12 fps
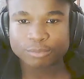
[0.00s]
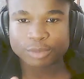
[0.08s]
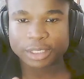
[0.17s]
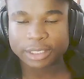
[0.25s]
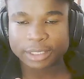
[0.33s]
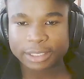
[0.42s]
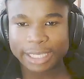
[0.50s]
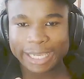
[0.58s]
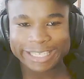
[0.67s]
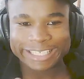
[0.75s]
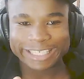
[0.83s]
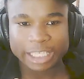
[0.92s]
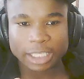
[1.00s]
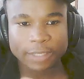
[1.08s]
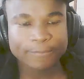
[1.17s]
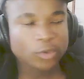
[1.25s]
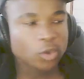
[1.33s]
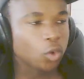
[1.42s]
with the cat
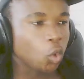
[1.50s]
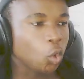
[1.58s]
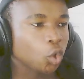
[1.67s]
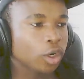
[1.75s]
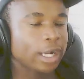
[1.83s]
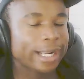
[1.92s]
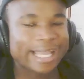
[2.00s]
king, or